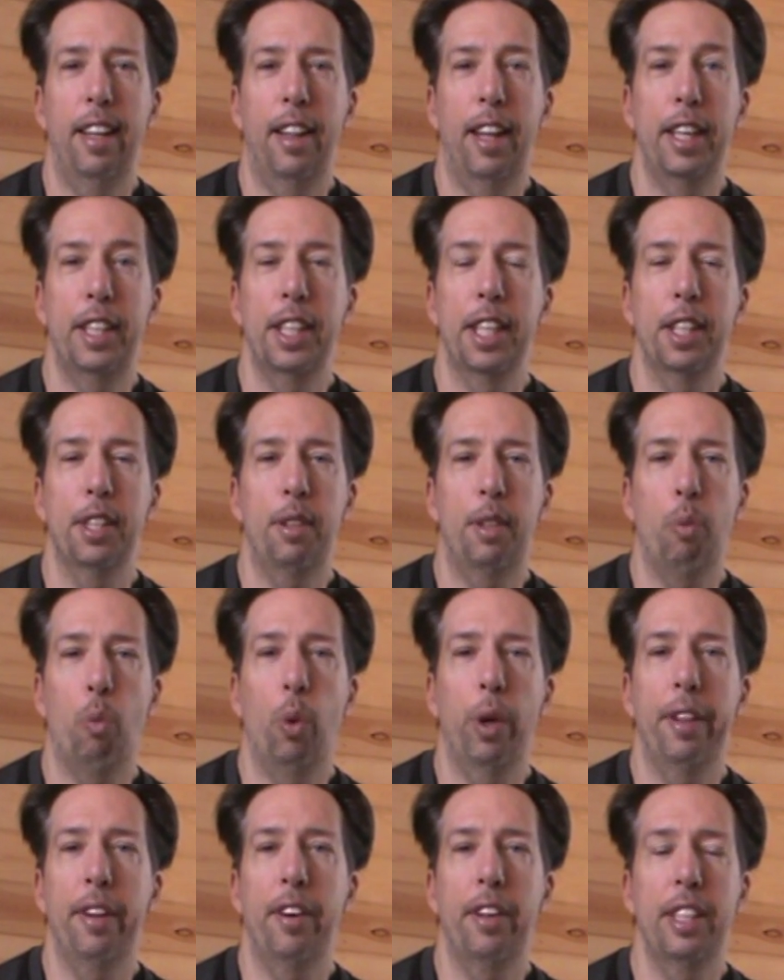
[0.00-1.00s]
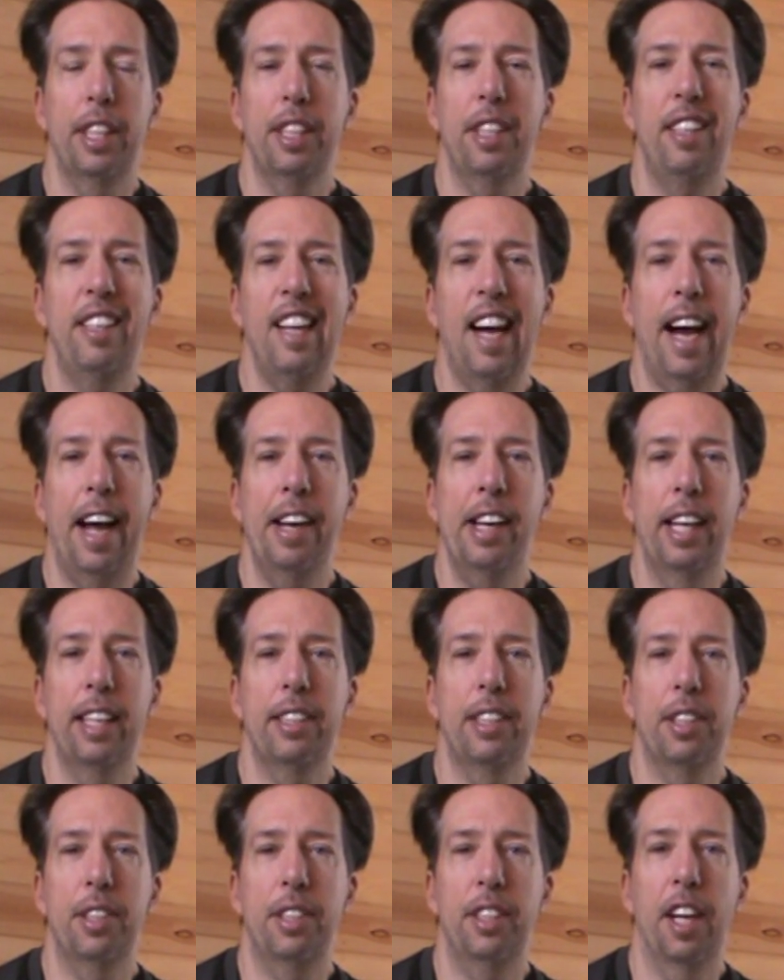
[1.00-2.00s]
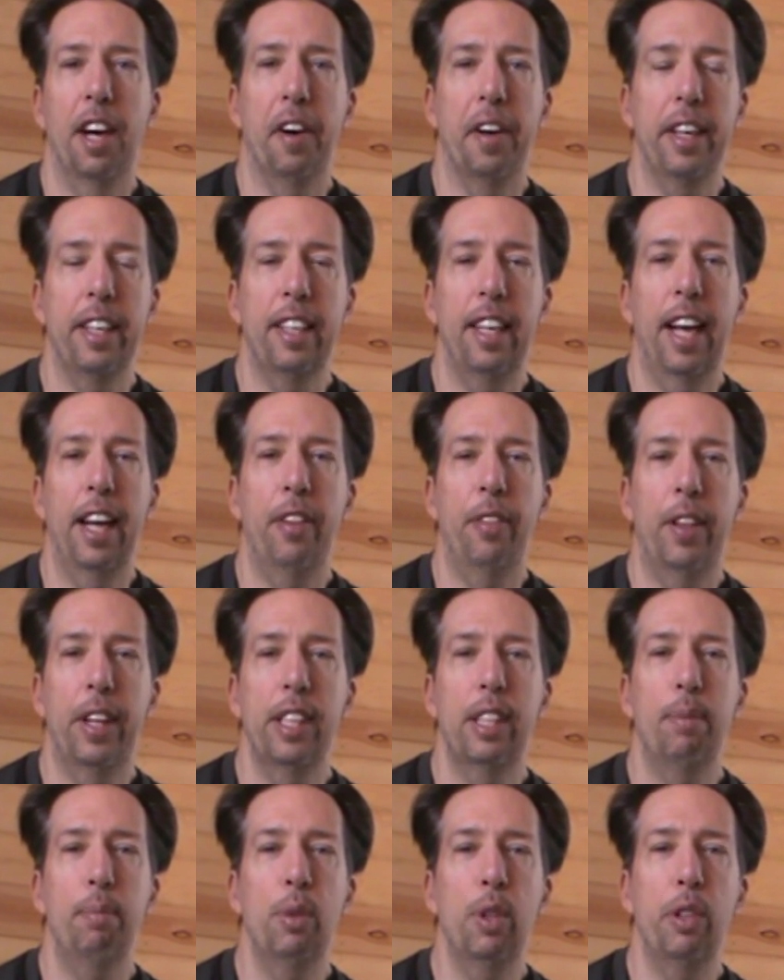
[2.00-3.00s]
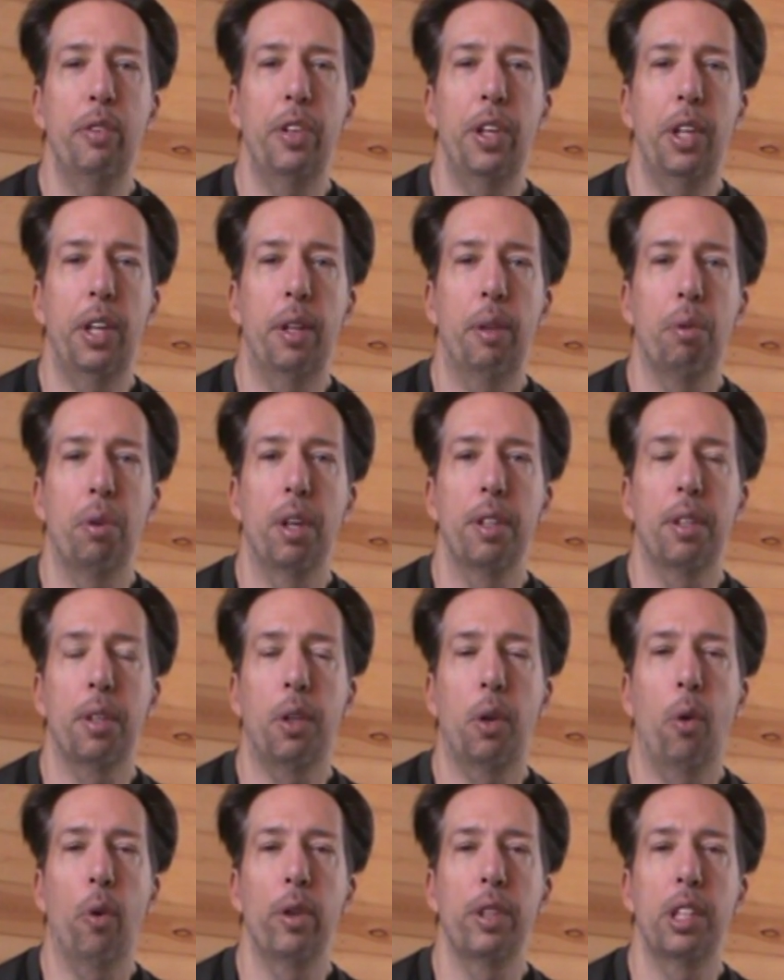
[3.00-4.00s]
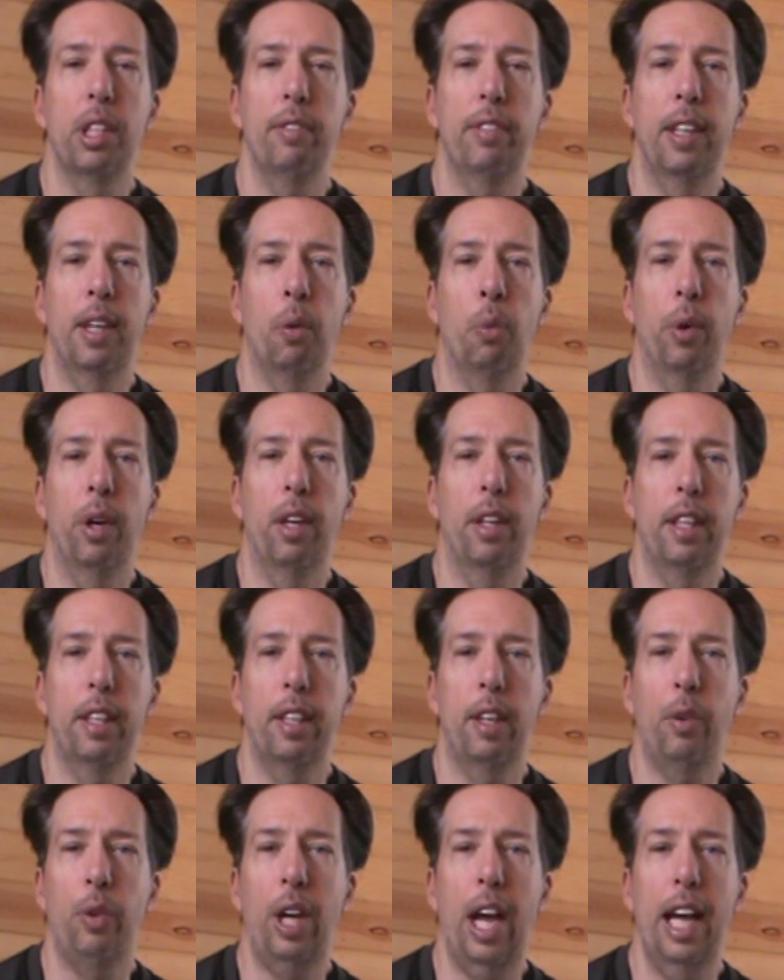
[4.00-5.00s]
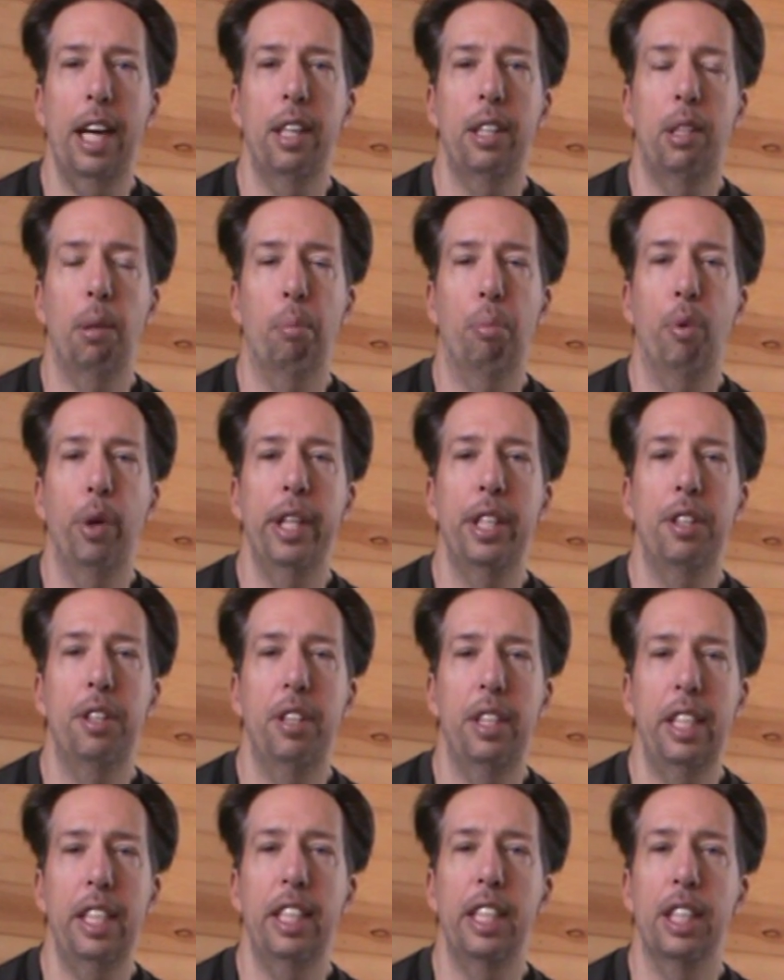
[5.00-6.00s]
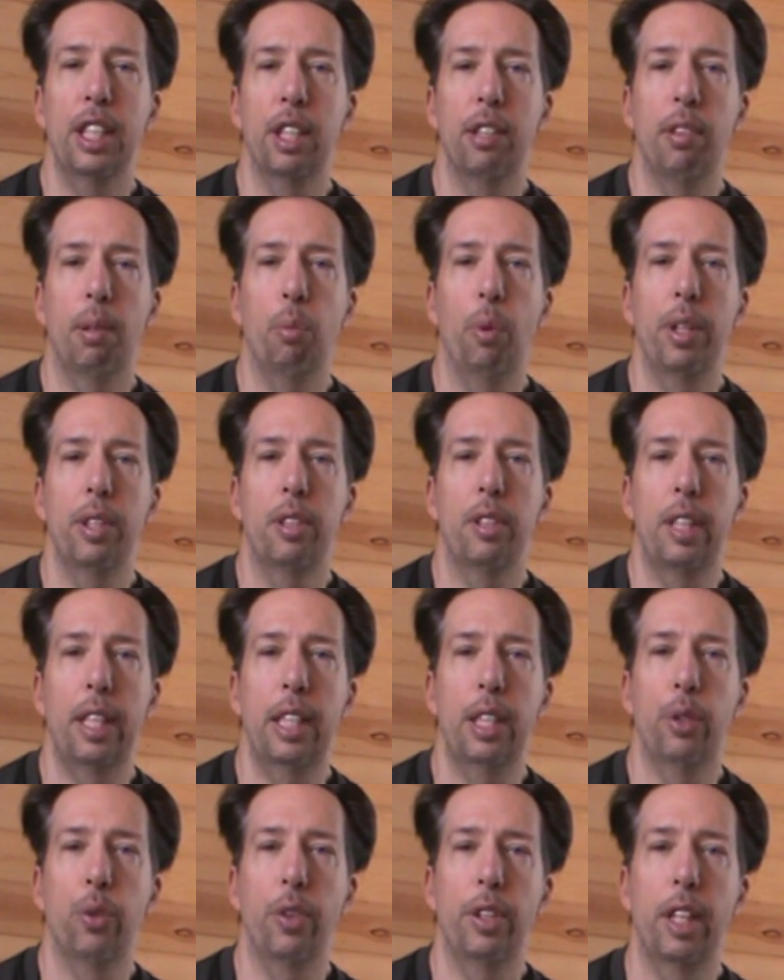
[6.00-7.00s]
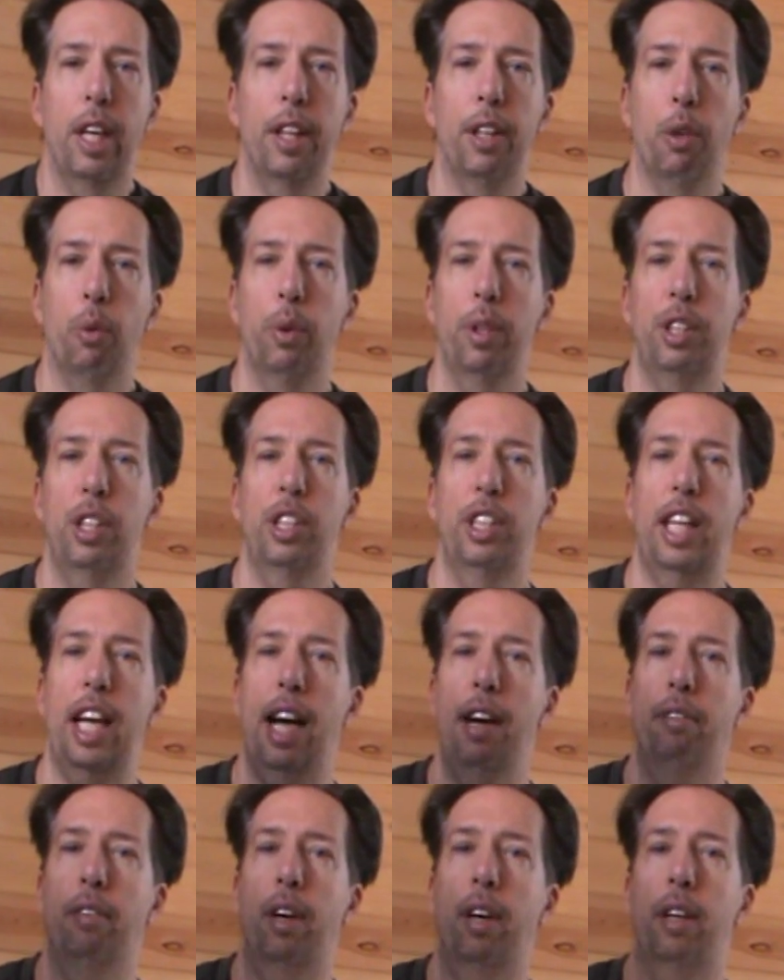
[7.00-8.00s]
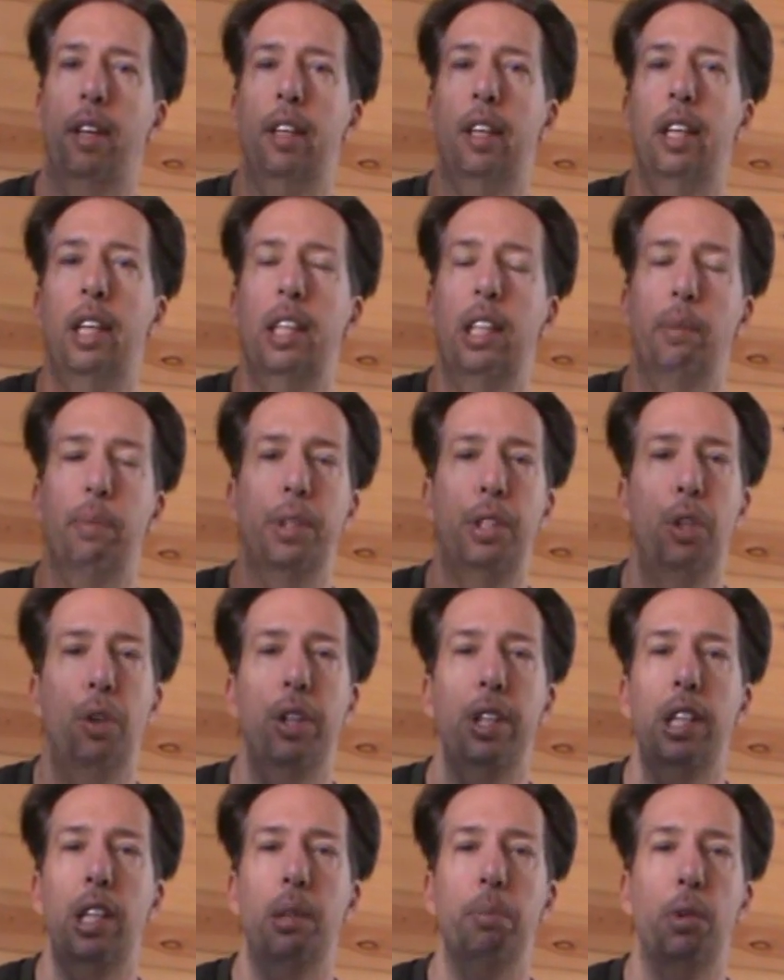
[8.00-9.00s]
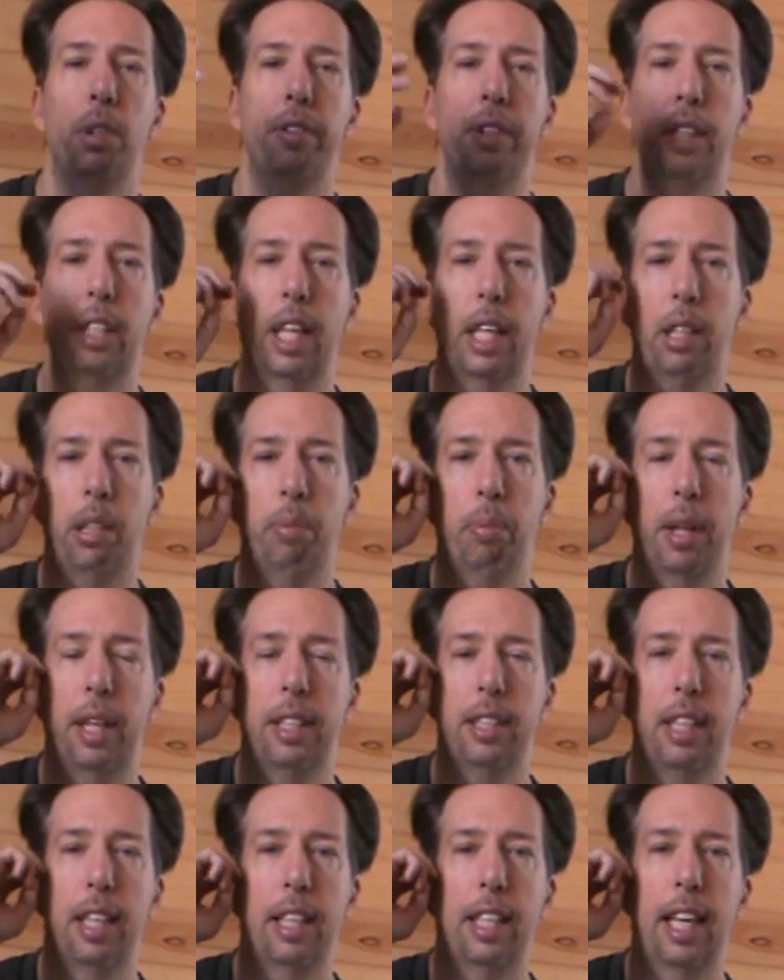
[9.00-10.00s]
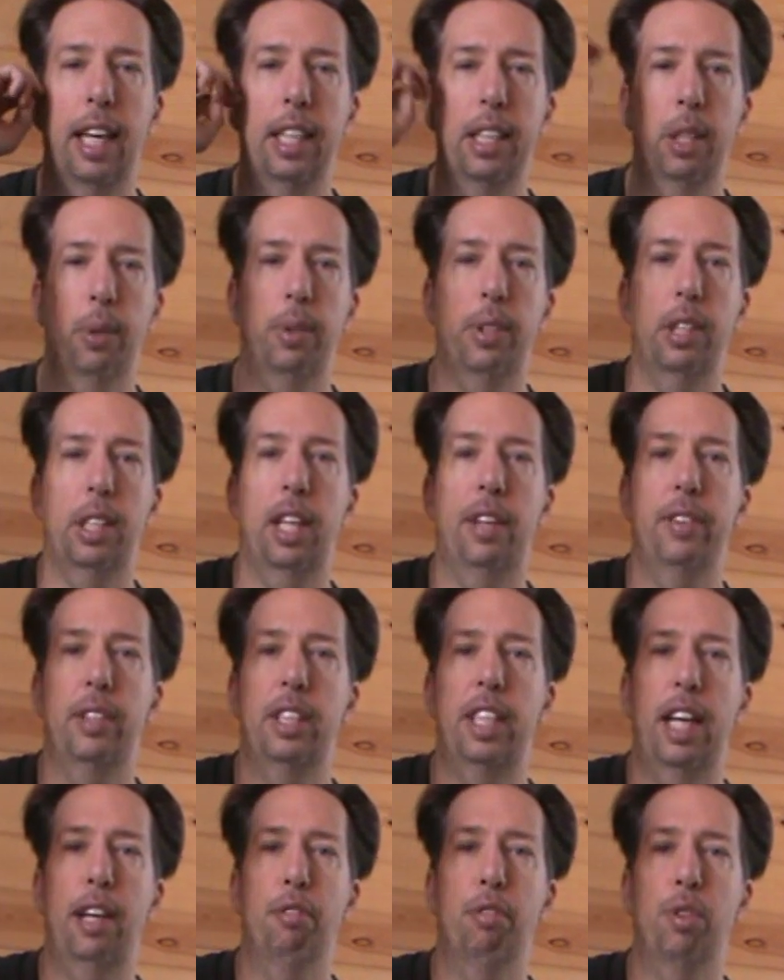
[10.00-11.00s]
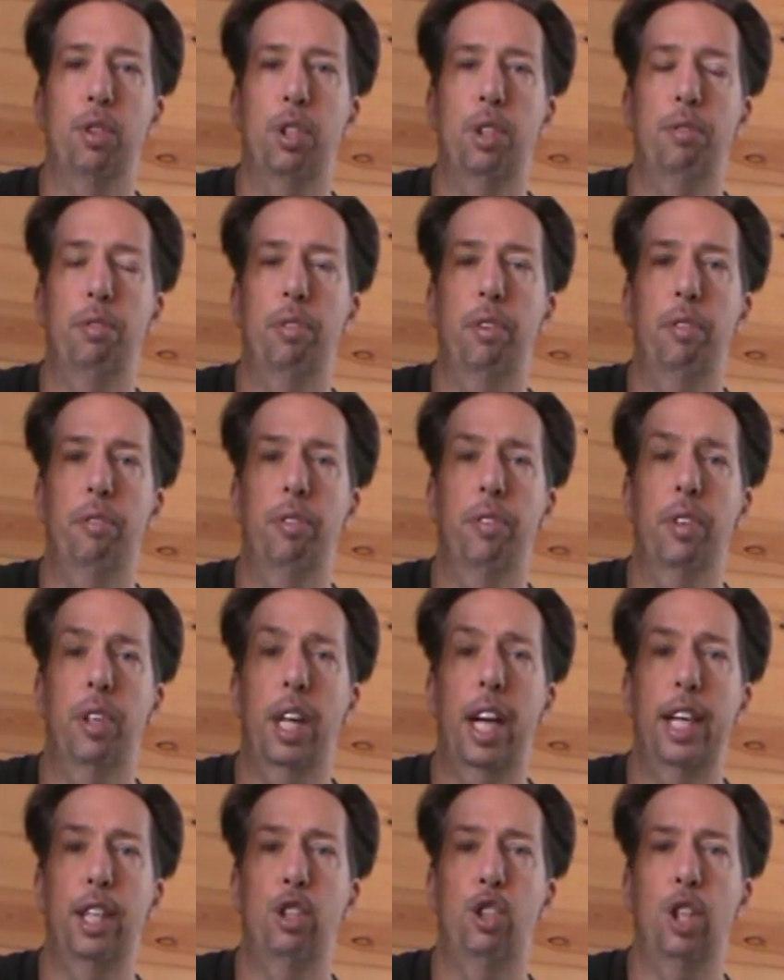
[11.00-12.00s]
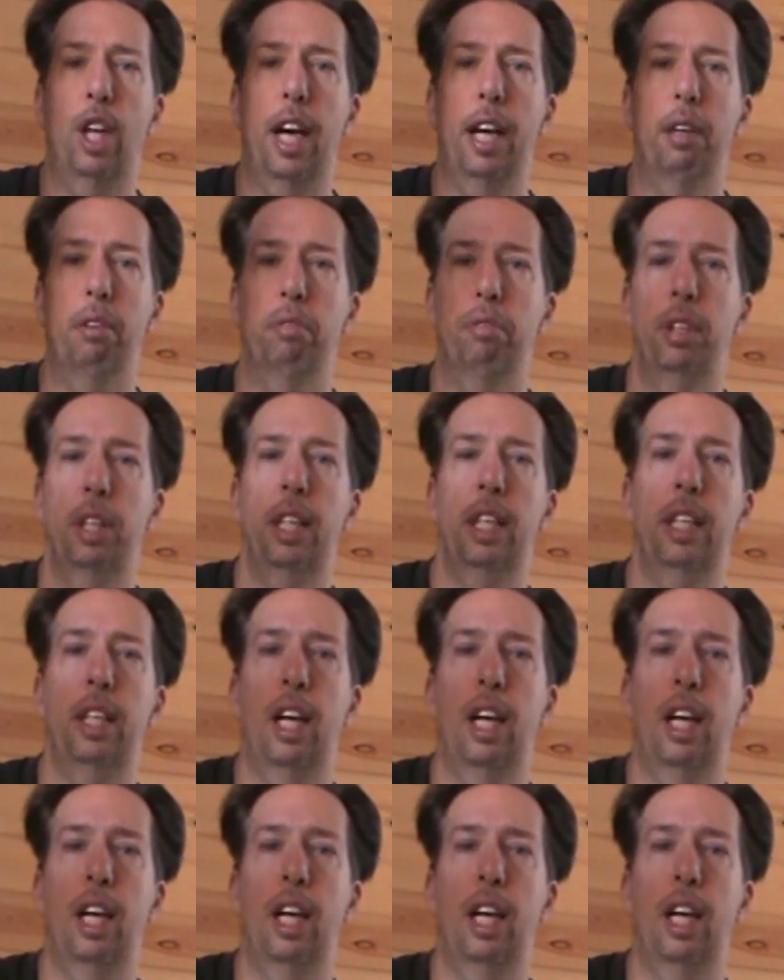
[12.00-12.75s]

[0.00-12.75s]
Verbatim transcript: they just when they're just not necessary. And this movie, throughout the course of it, will they're kind of to bridge scenes from one scene to another. We'll just have a the majority of the movie takes place at night, so we'll just have a day for for, for night shot of